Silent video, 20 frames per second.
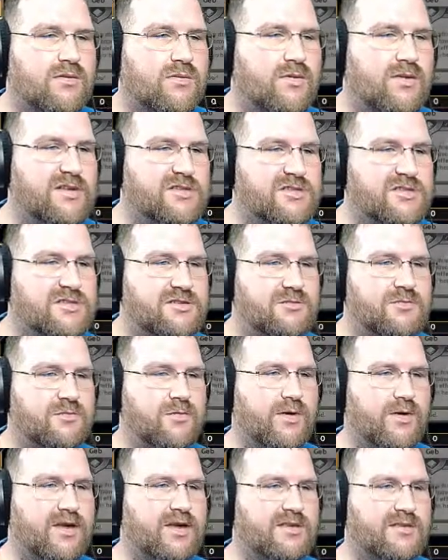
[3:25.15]
Which
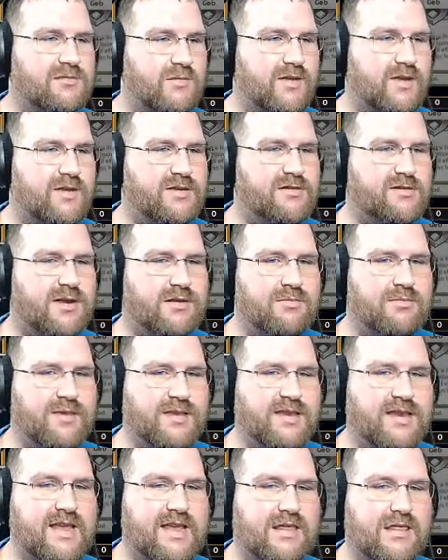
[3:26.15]
we can try to
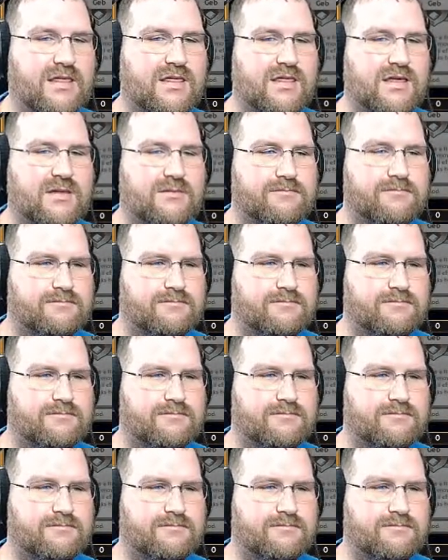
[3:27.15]
play Neath.